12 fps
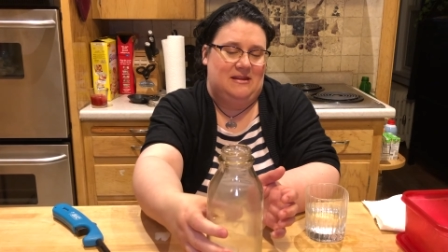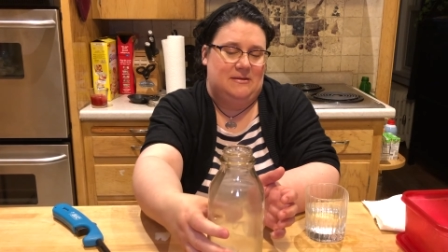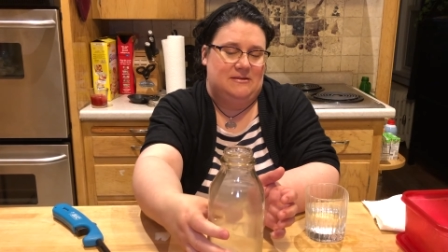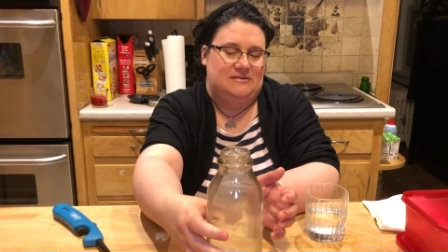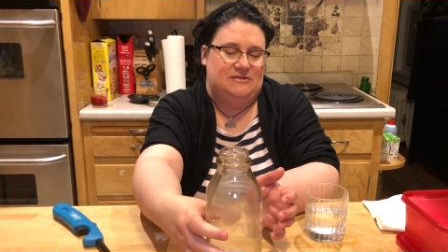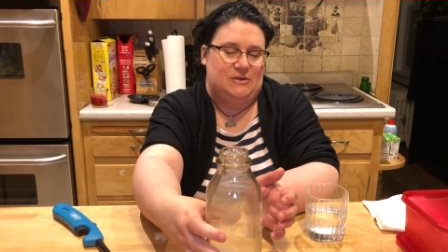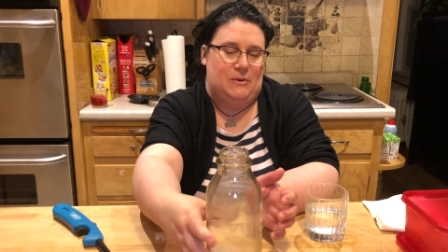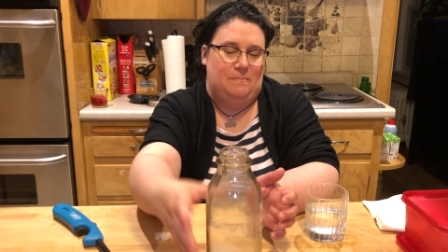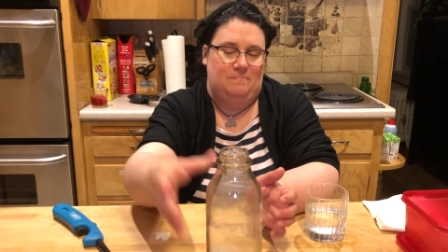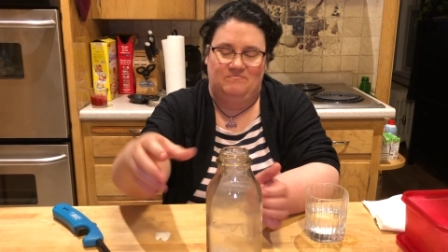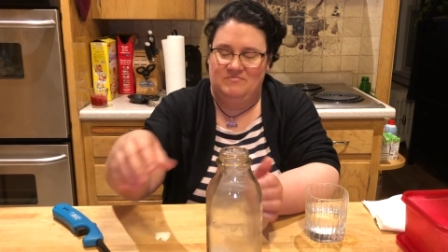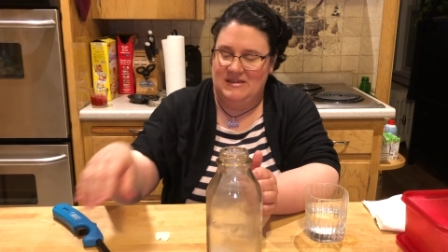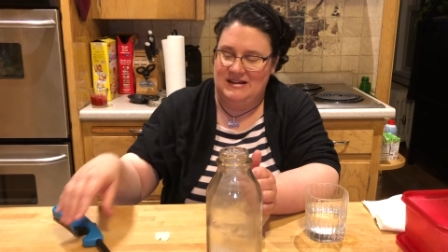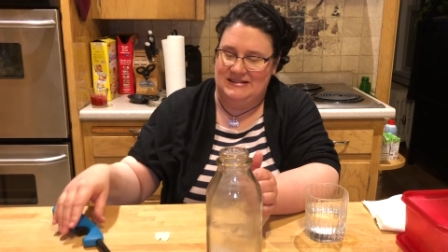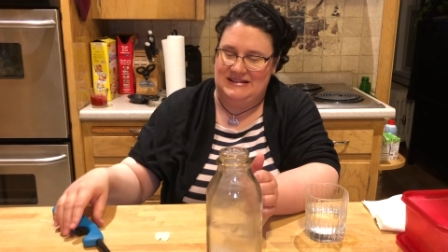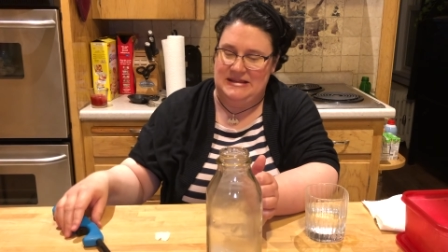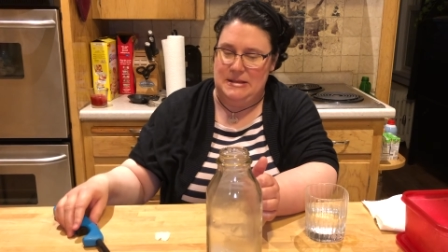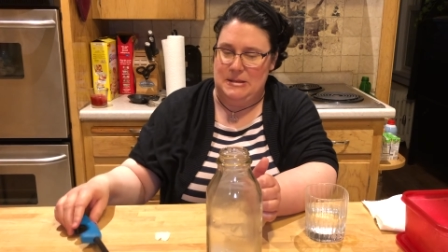So a
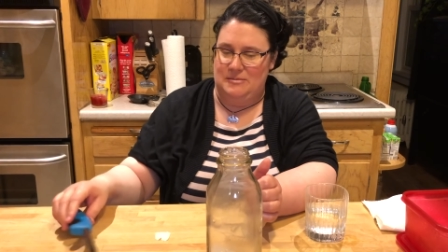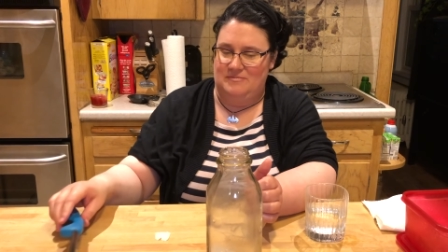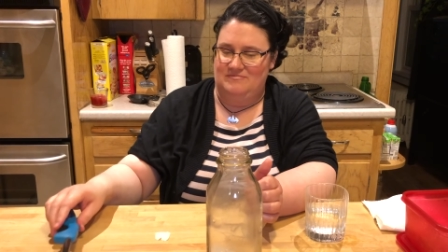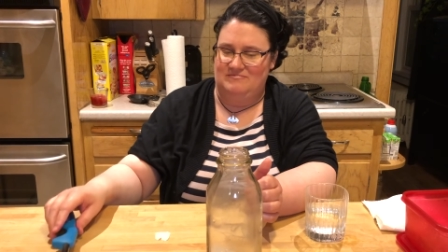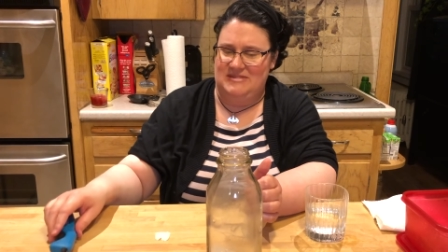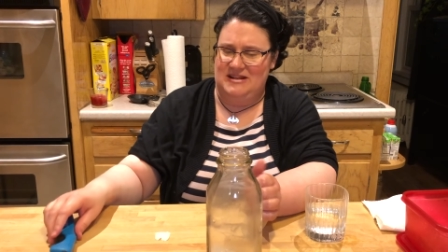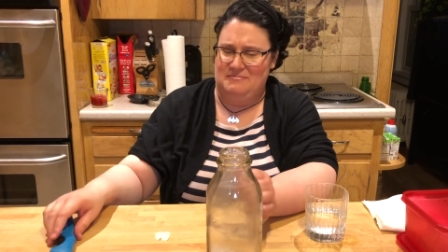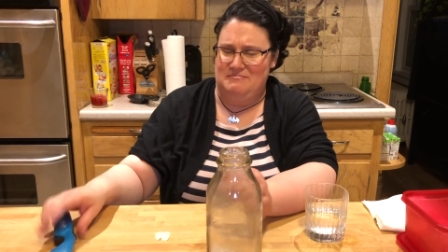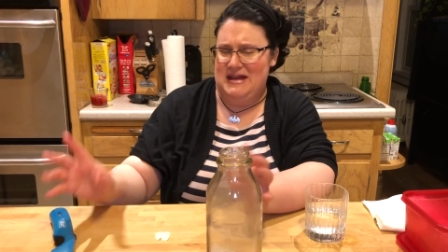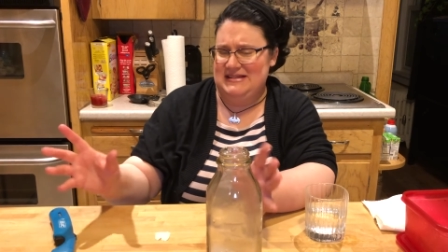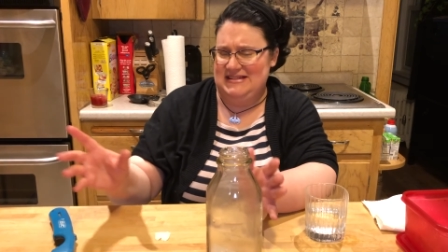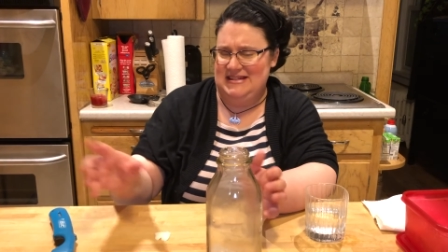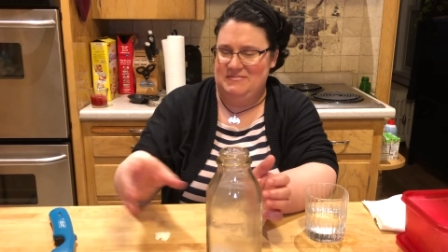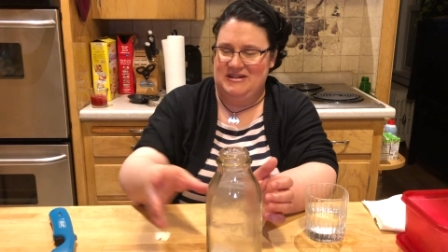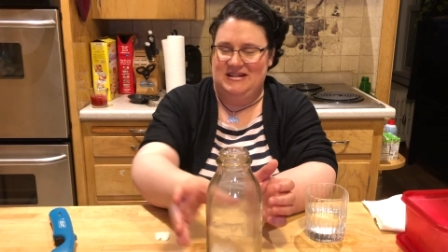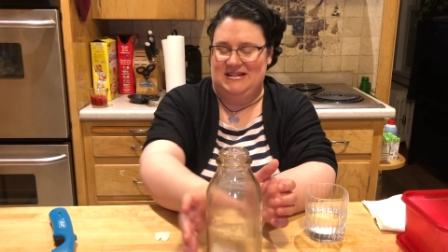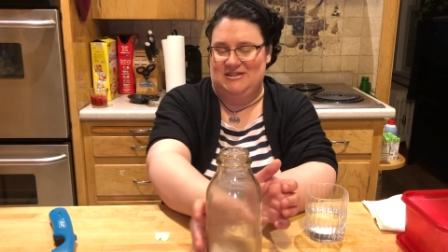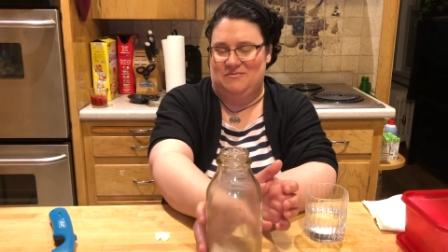little messy, but
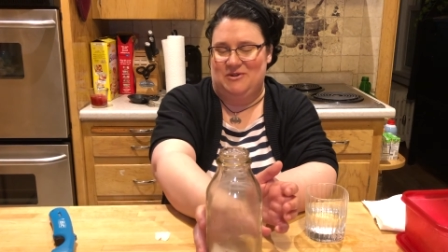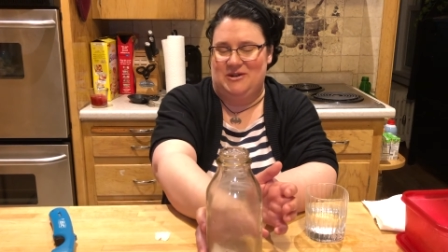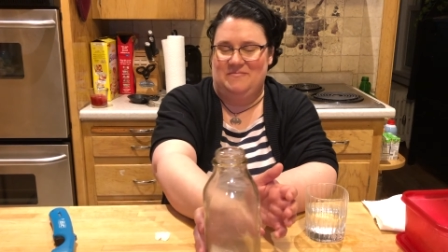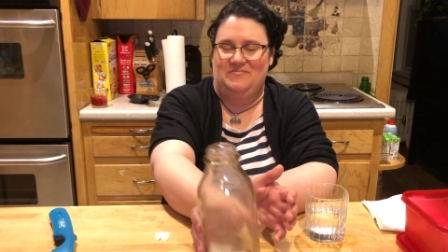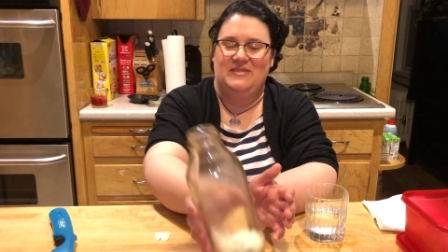it does work.